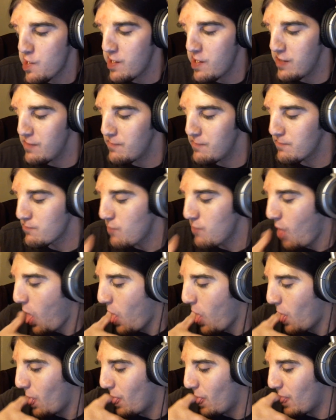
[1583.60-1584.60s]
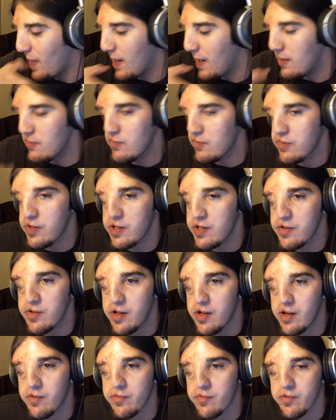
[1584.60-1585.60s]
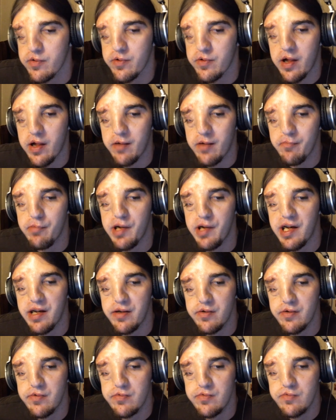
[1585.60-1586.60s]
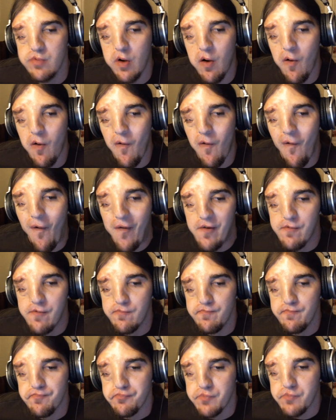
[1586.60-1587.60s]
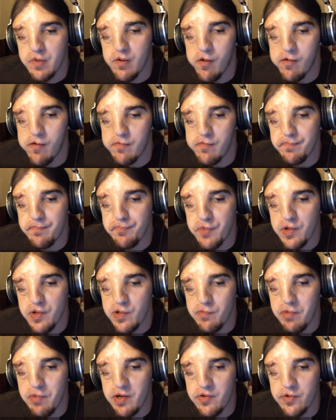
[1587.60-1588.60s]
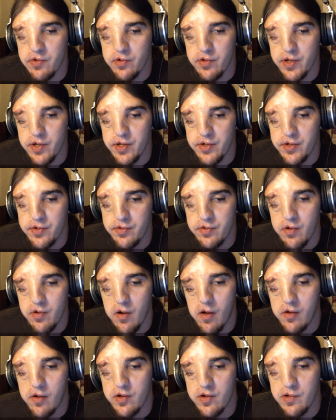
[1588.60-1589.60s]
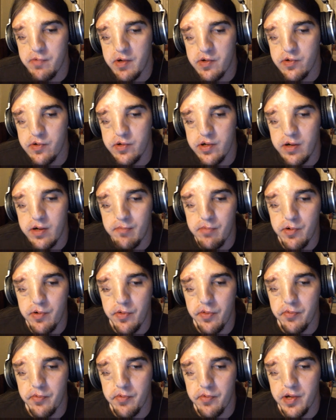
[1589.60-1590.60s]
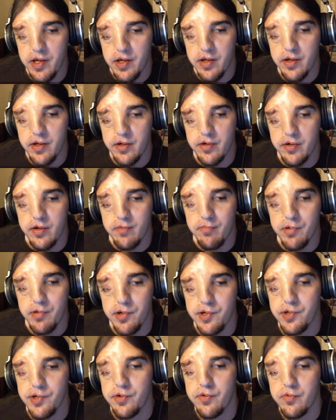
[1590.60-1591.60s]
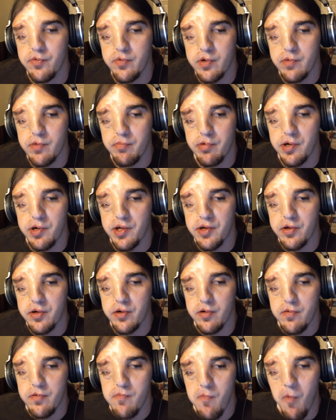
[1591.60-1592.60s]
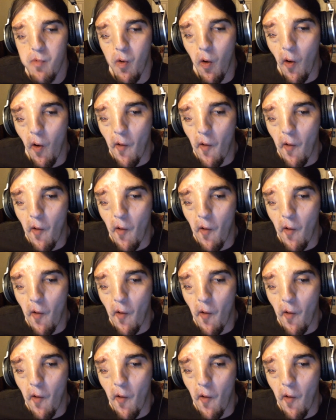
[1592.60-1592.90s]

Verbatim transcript: Yeah, I don't think they were that bad. Mm-hmm. Um, especially, especially number three and number two were pretty good.